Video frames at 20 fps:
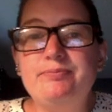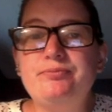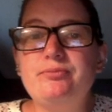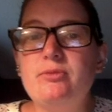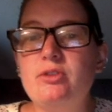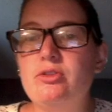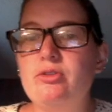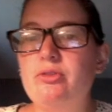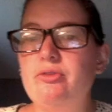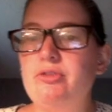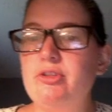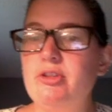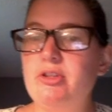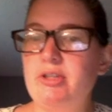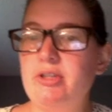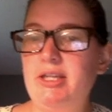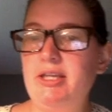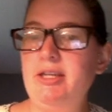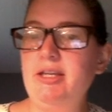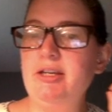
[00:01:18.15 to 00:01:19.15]
So if you look
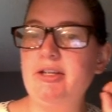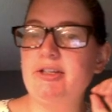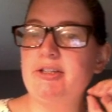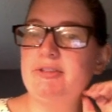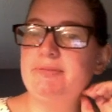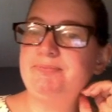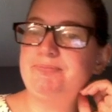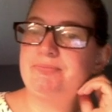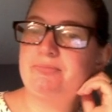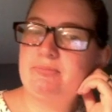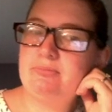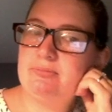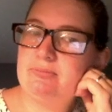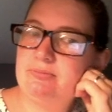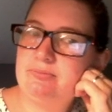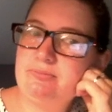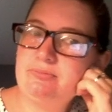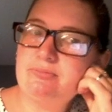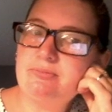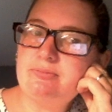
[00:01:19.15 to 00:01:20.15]
here,
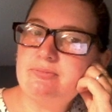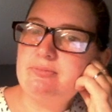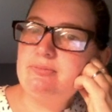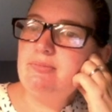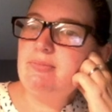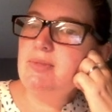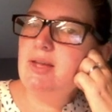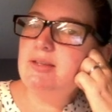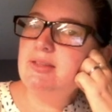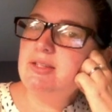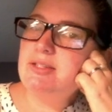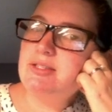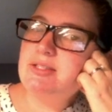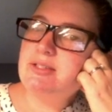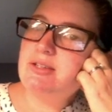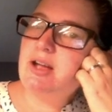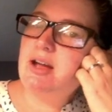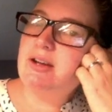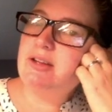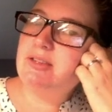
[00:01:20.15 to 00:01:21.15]
this is
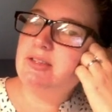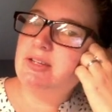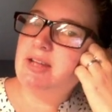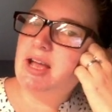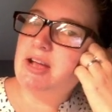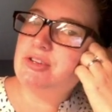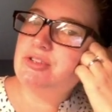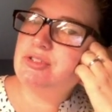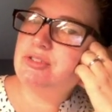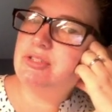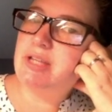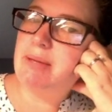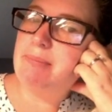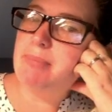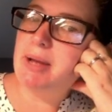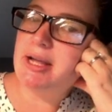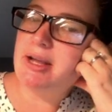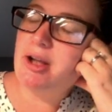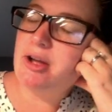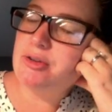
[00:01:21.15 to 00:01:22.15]
kind of the national debt
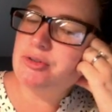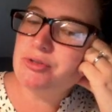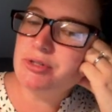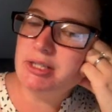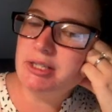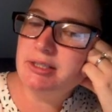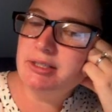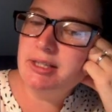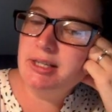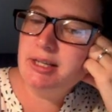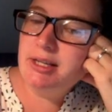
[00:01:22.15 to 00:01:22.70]
by country,